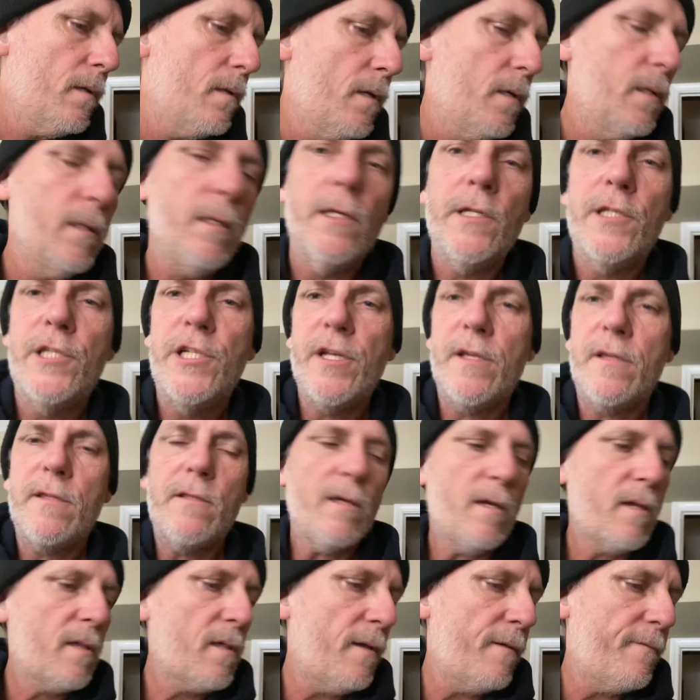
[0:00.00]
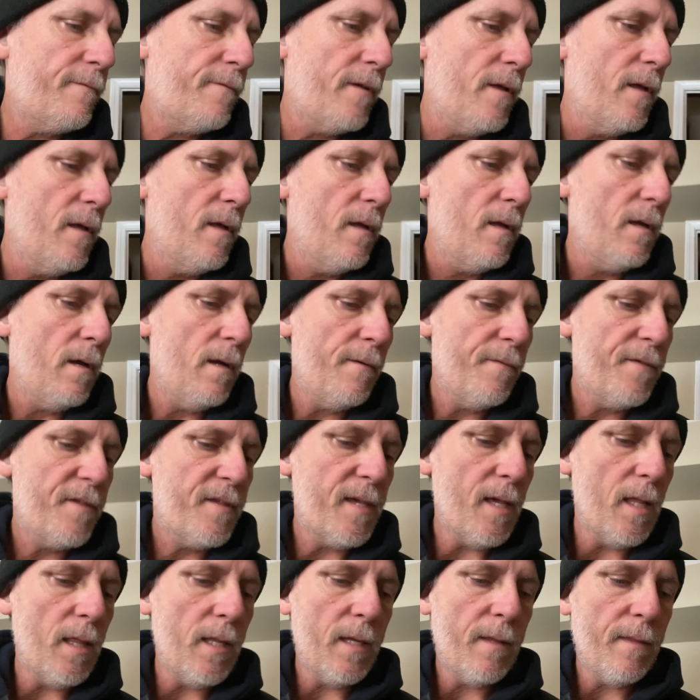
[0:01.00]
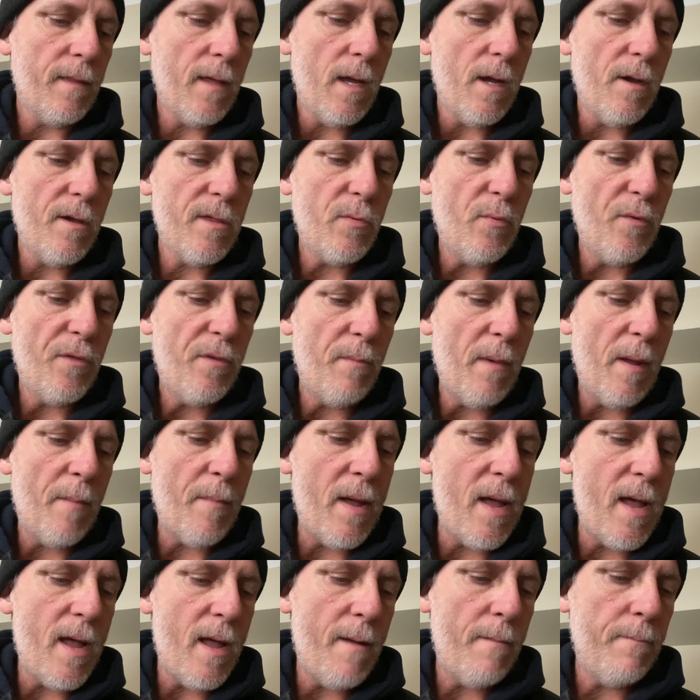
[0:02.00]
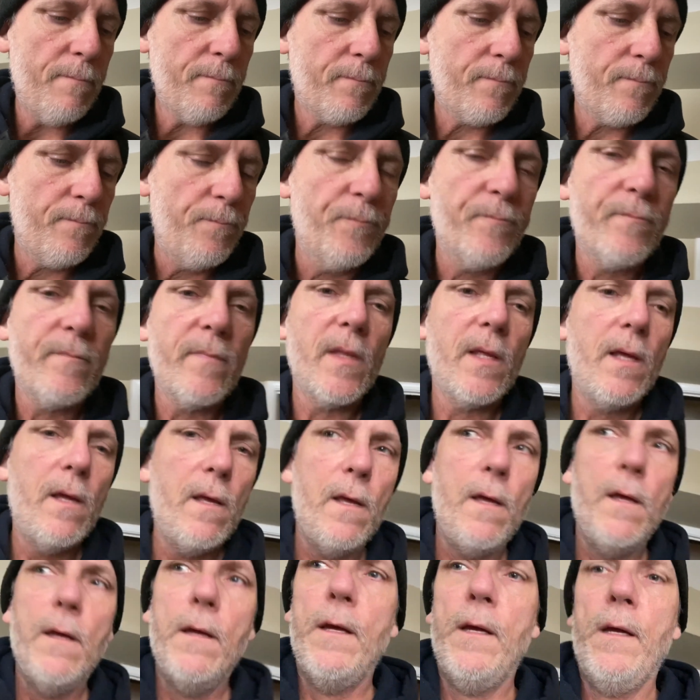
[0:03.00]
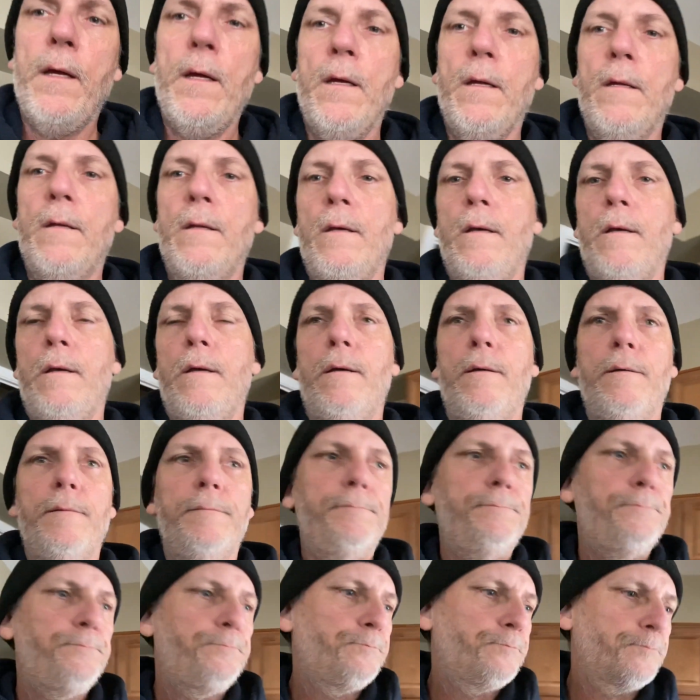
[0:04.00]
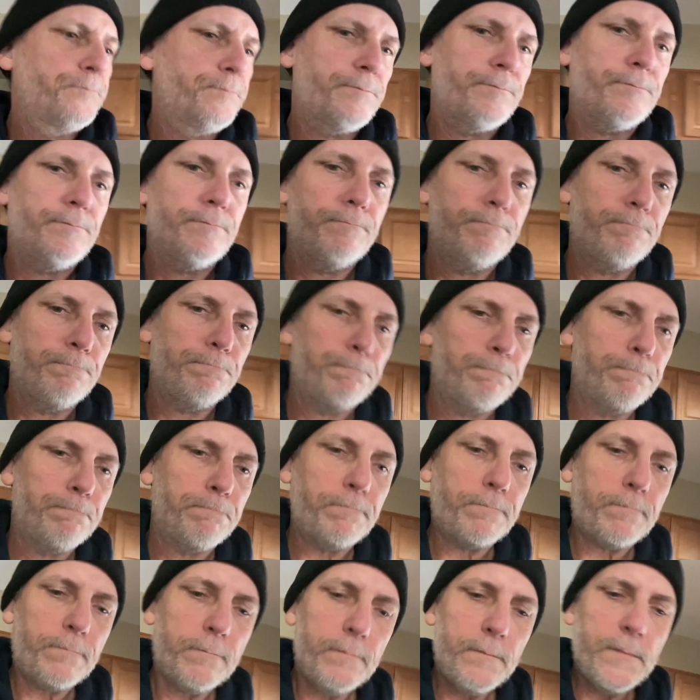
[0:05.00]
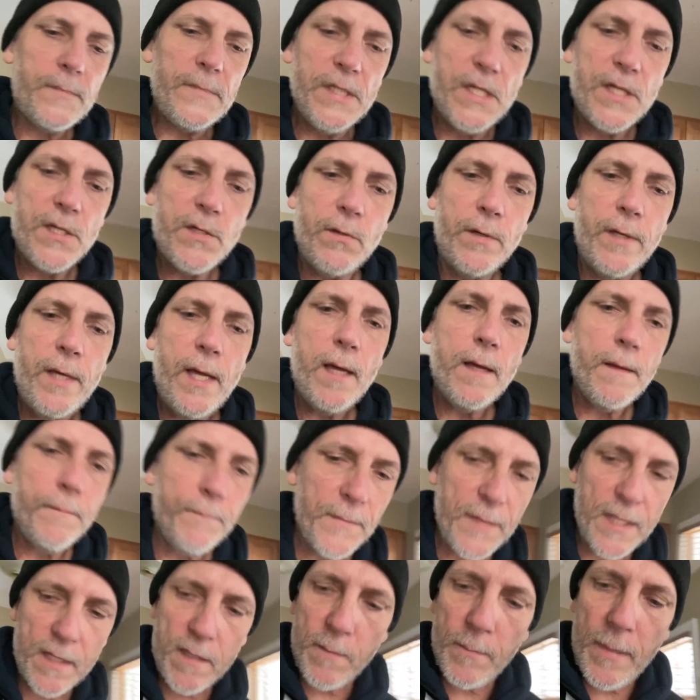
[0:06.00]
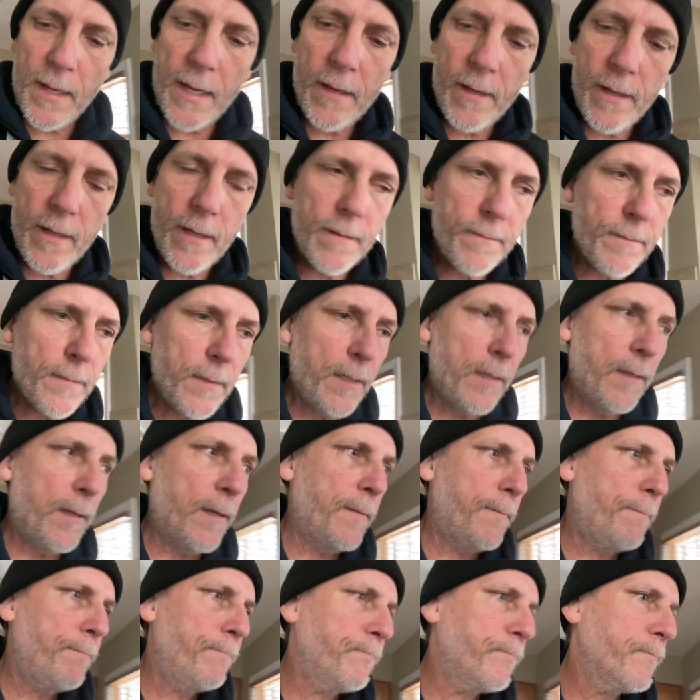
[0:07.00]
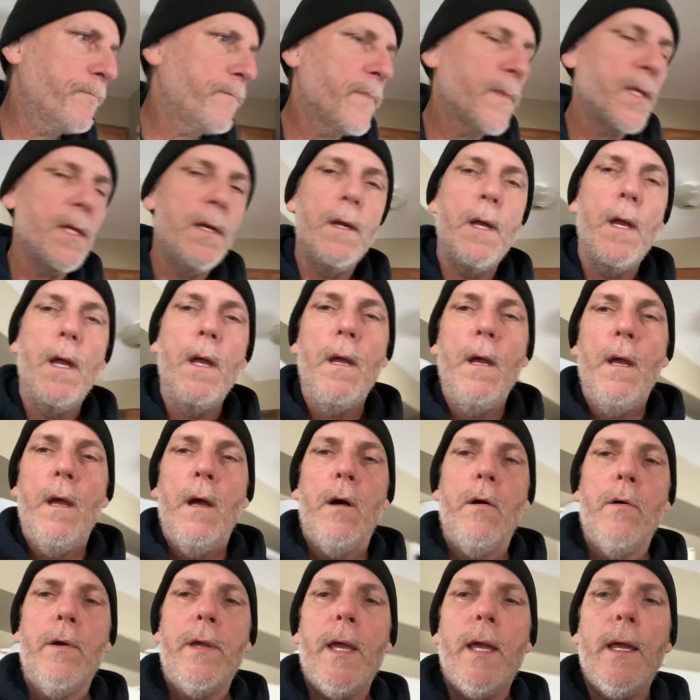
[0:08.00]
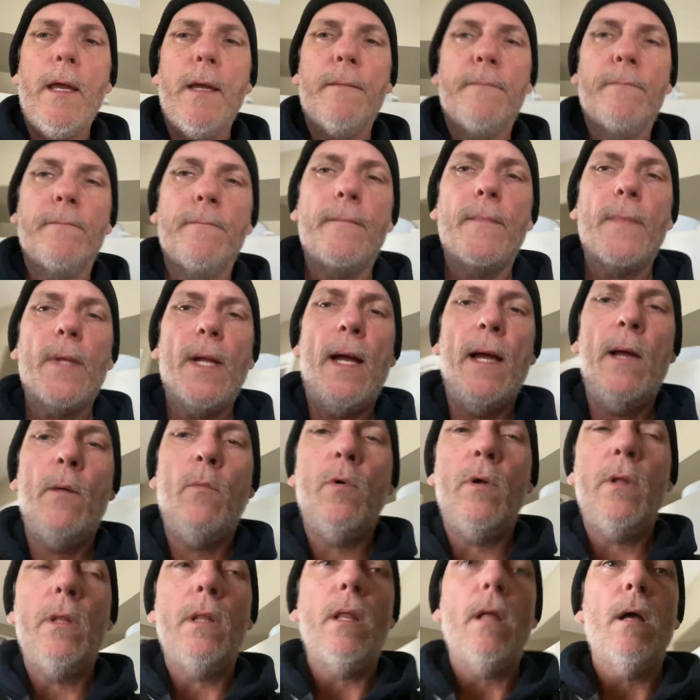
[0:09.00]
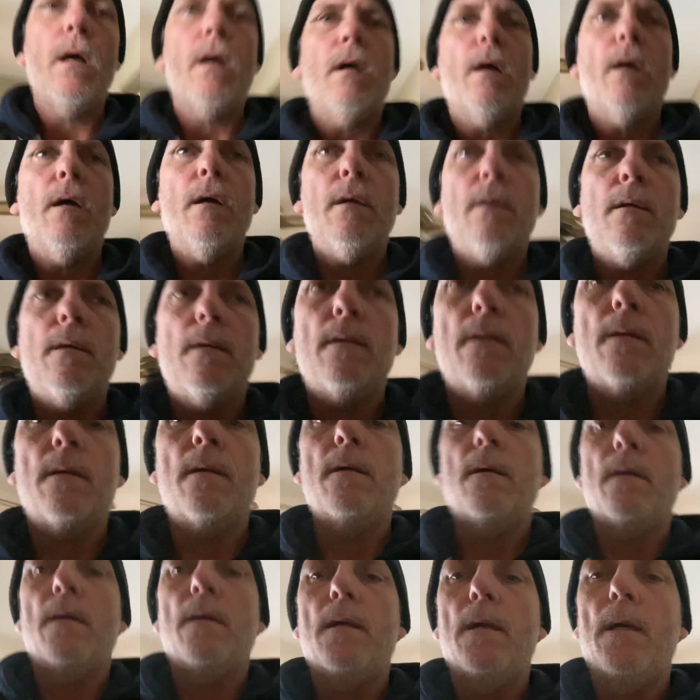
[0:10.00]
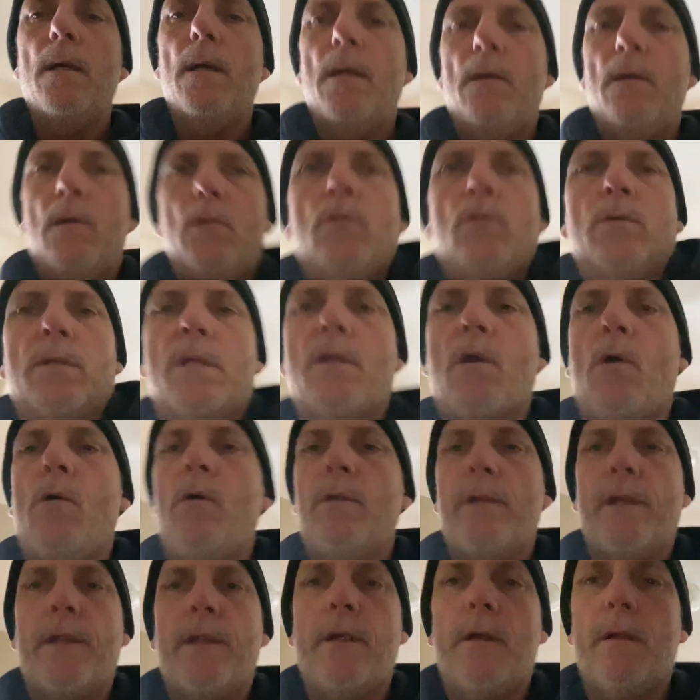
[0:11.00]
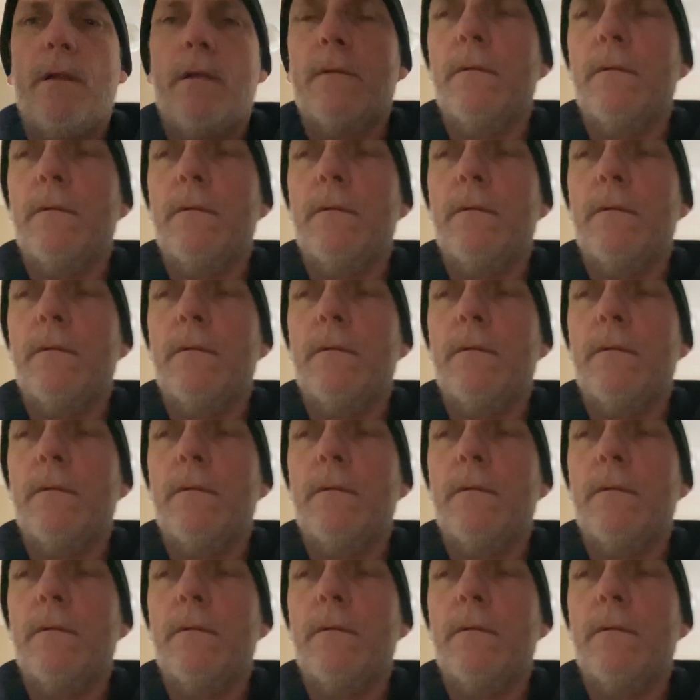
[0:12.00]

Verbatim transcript: logistics of of selling the house with my mom, and um, so yeah, that's about it. Um, okay, I will. Uh, ooh, it's cold in here.